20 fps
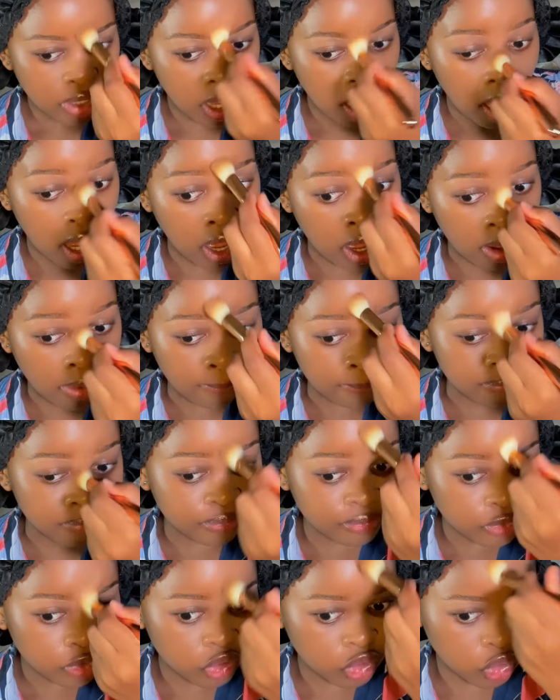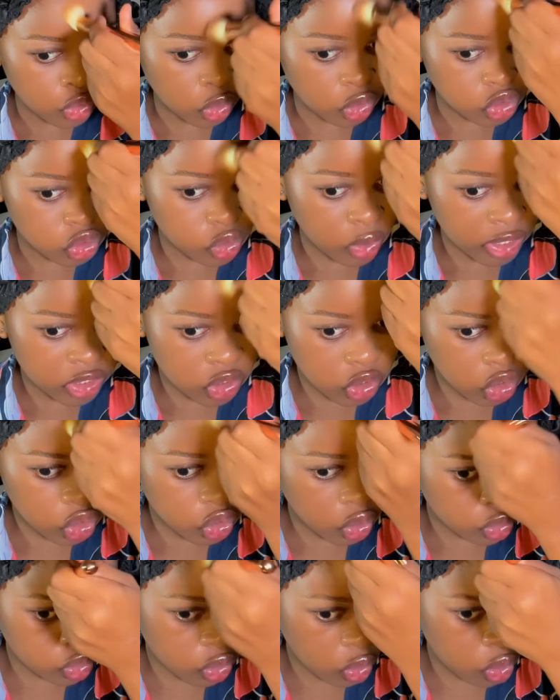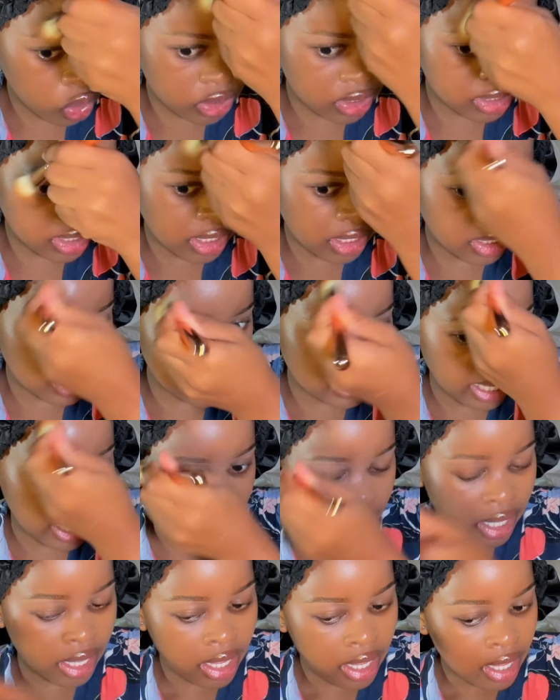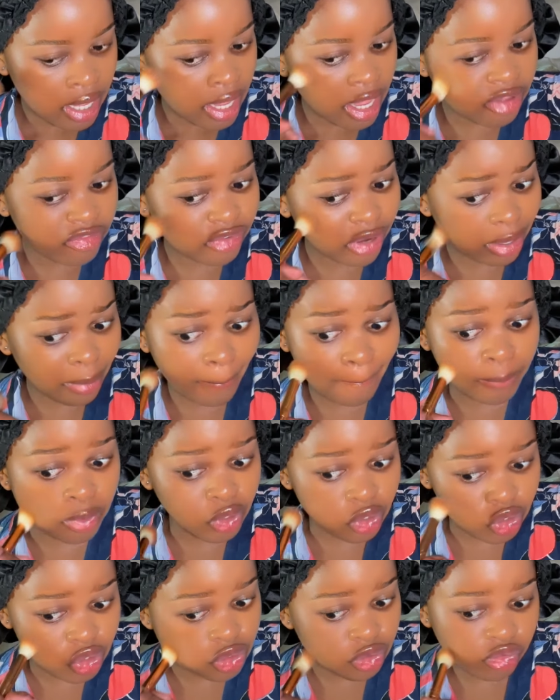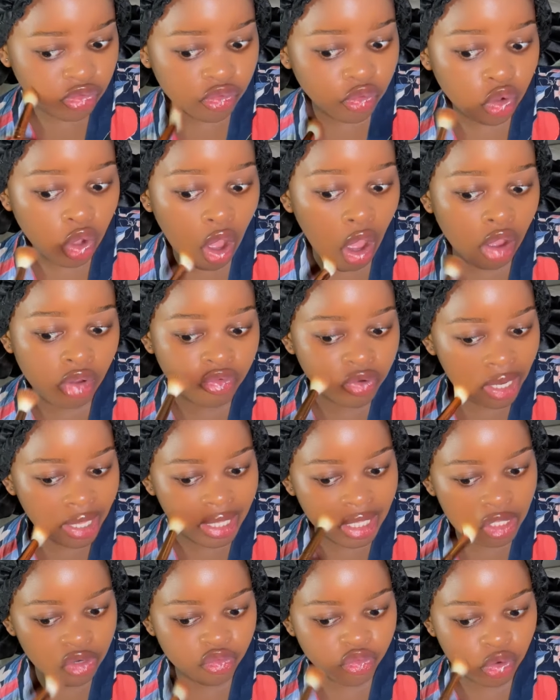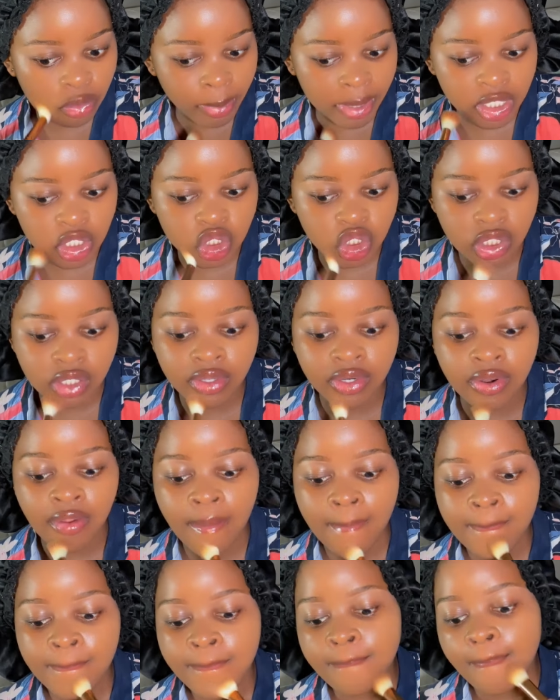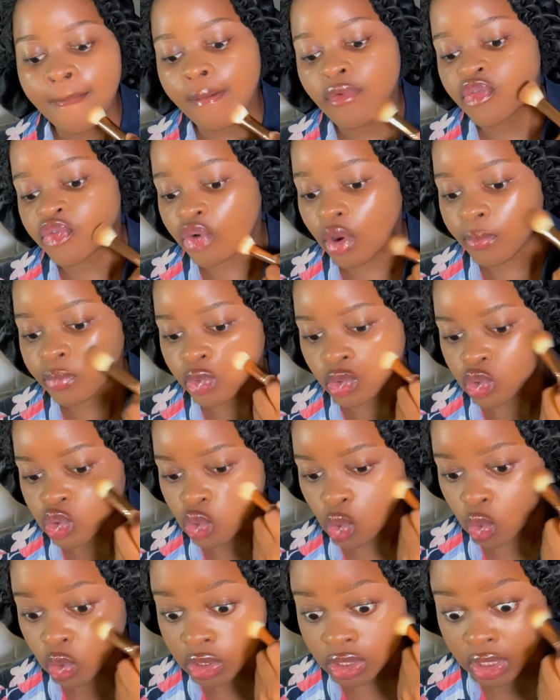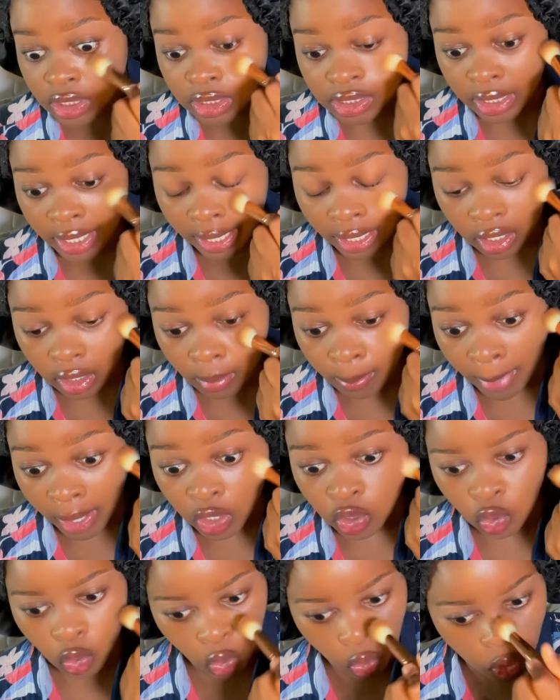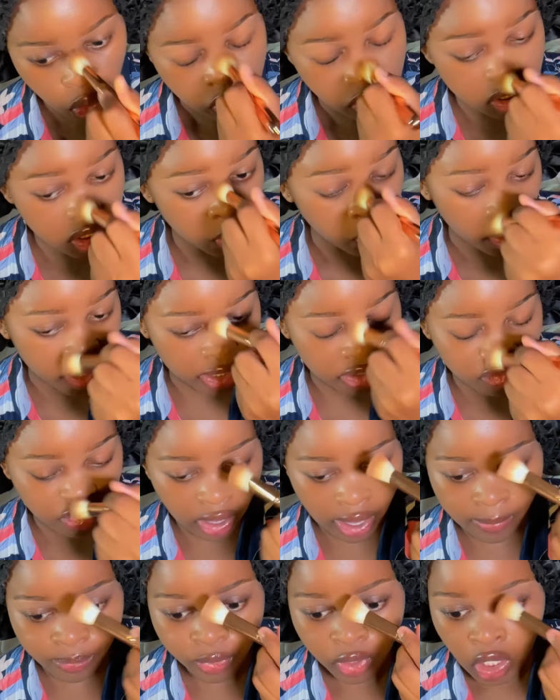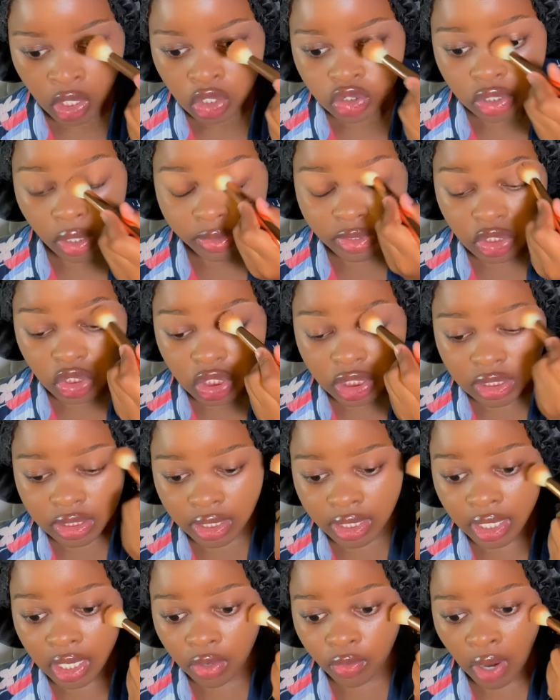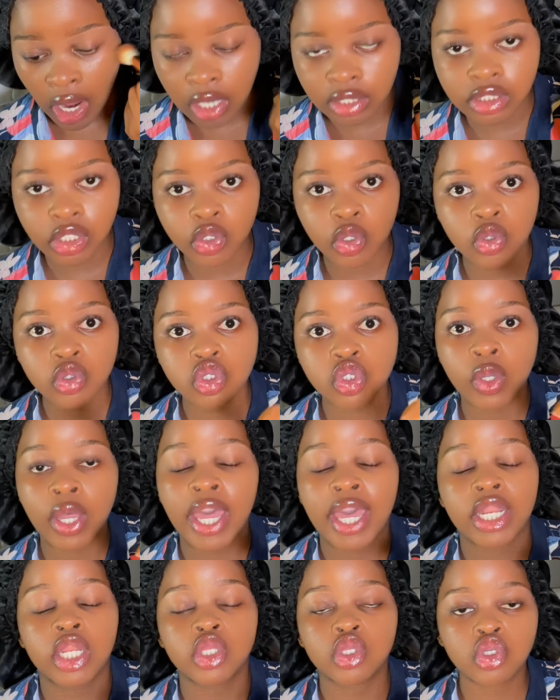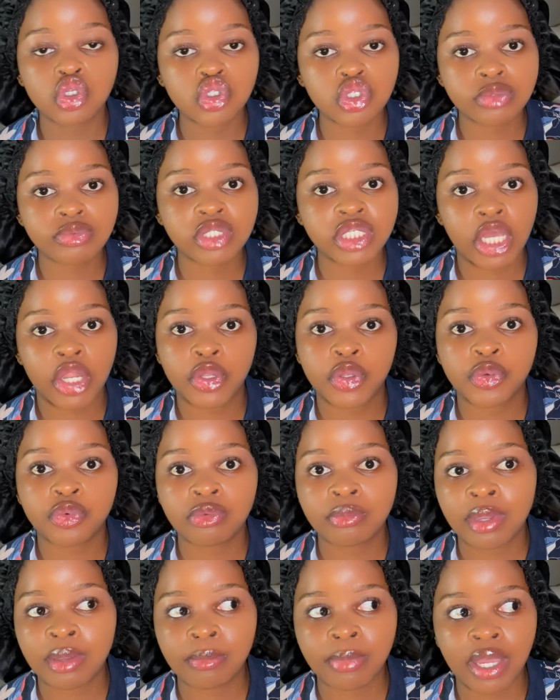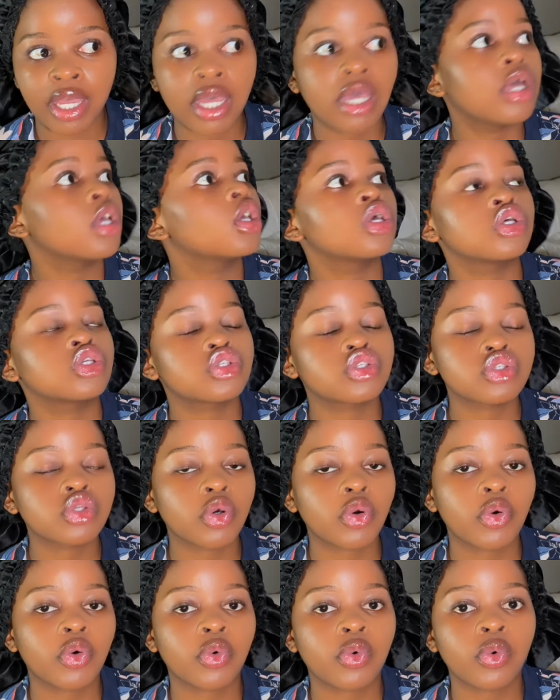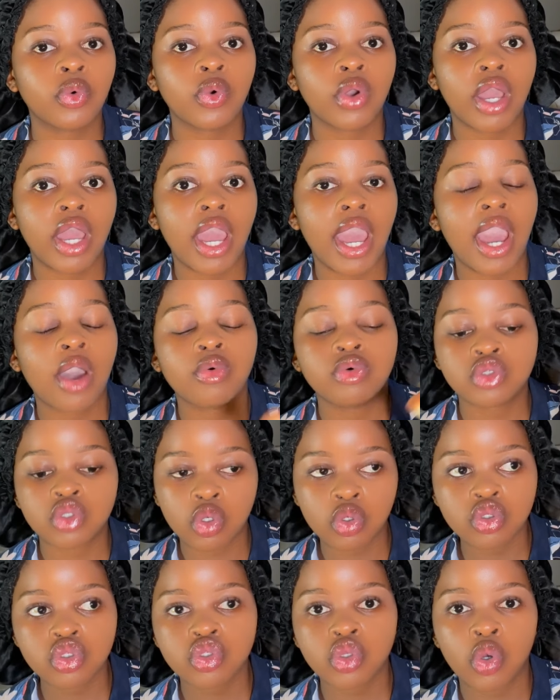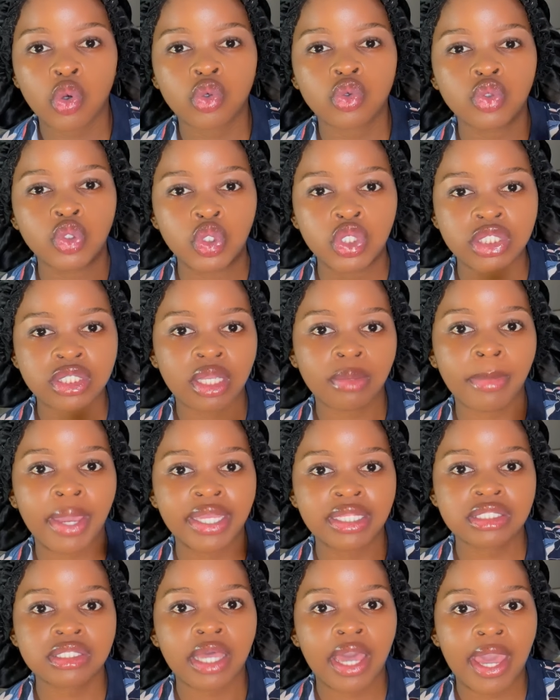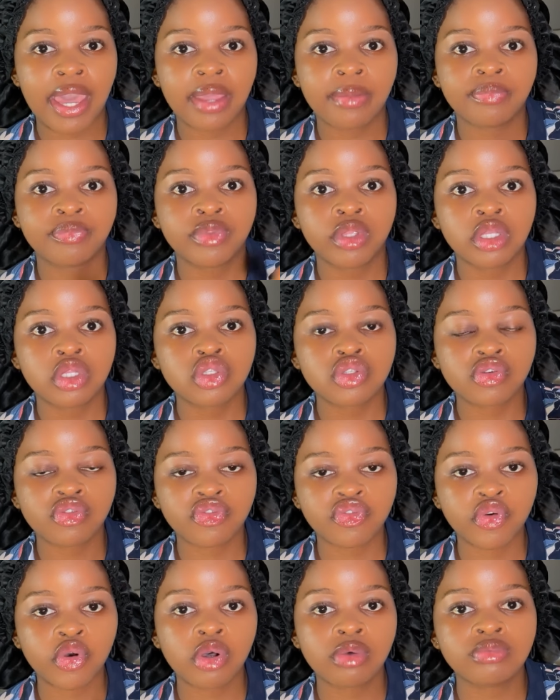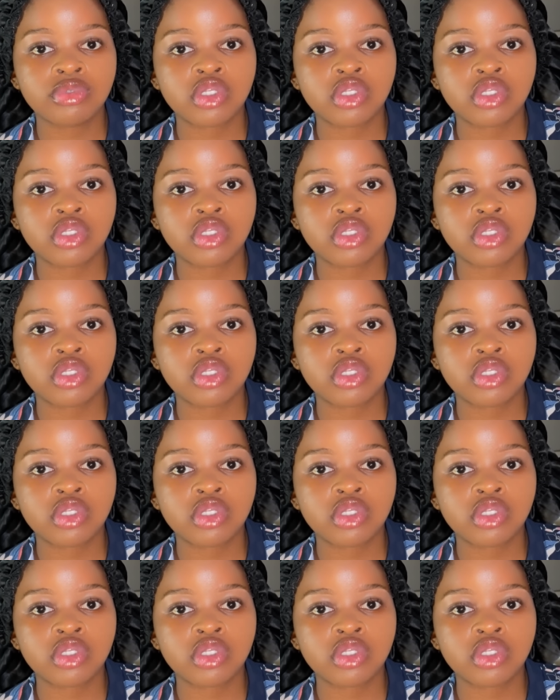You know, so I took those courses. I have books full of information from those courses, like my notes and whatever. So I wasn't just sitting around. And also I had a YouTube channel, remember? So I was also using my time to film,